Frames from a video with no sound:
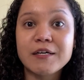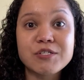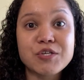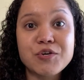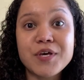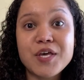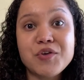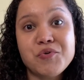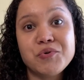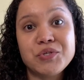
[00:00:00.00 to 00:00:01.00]
so you can
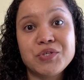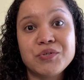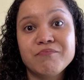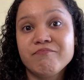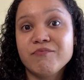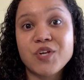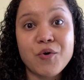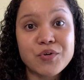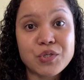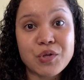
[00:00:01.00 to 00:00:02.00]
use
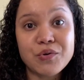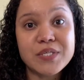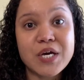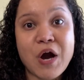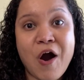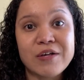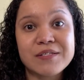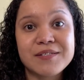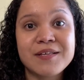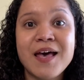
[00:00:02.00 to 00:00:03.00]
towards closing
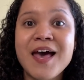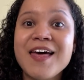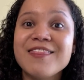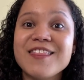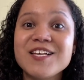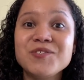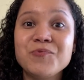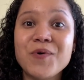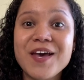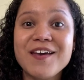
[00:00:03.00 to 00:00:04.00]
costs. This
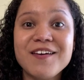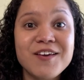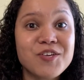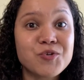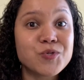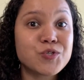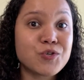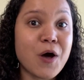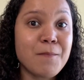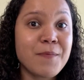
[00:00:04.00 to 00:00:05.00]
way, you
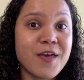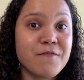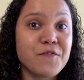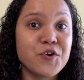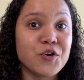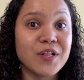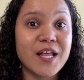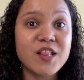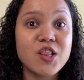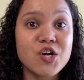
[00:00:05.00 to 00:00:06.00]
stop paying for your
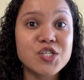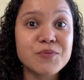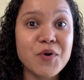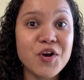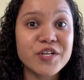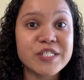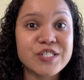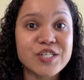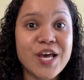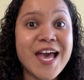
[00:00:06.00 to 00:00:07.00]
landlord's
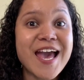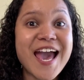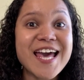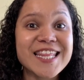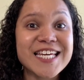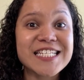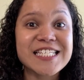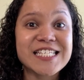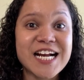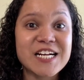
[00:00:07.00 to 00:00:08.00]
mortgage and
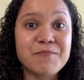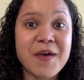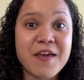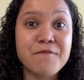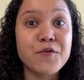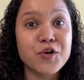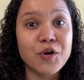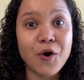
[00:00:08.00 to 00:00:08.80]
start paying for your